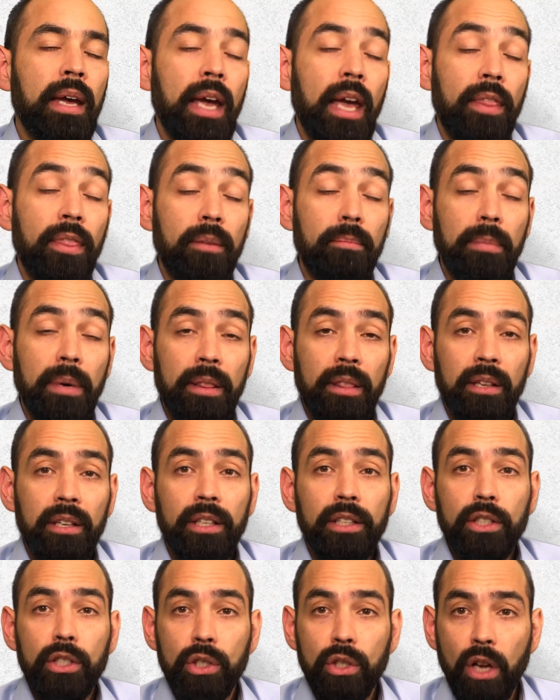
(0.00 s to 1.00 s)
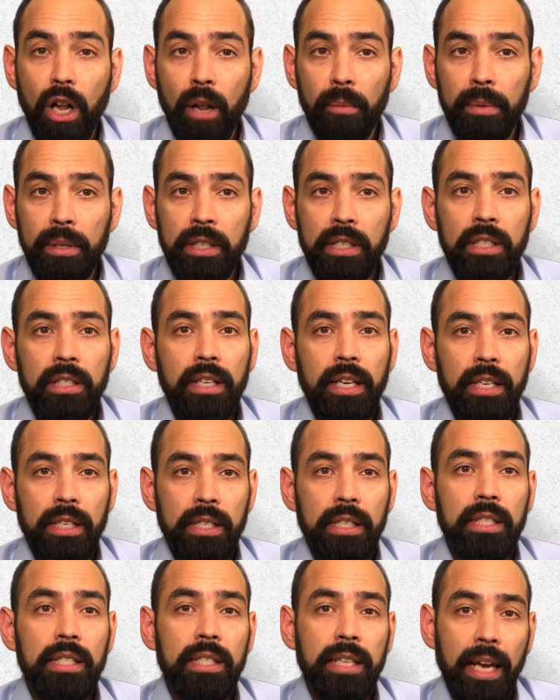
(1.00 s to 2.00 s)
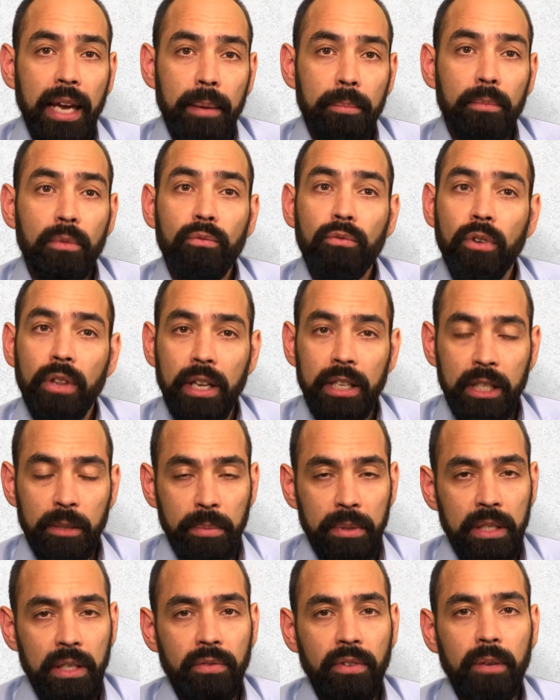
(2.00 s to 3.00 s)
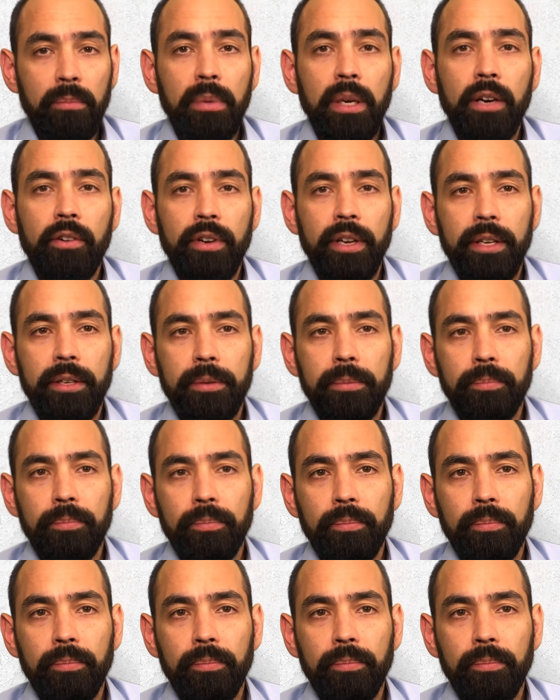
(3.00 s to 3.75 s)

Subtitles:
and the monthly installment stays the same for that specific period.